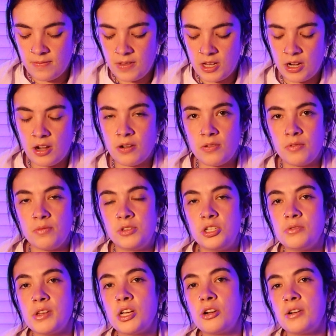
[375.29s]

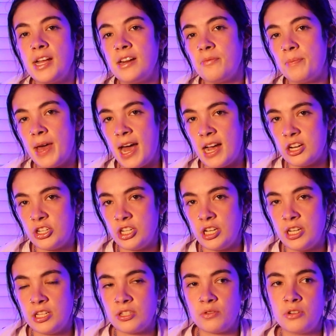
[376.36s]
doing creative
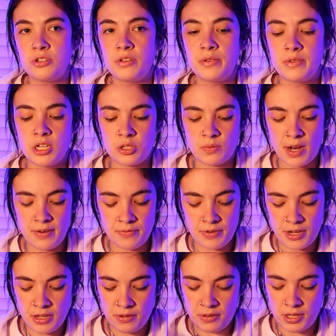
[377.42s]
passions or doing what is right for you,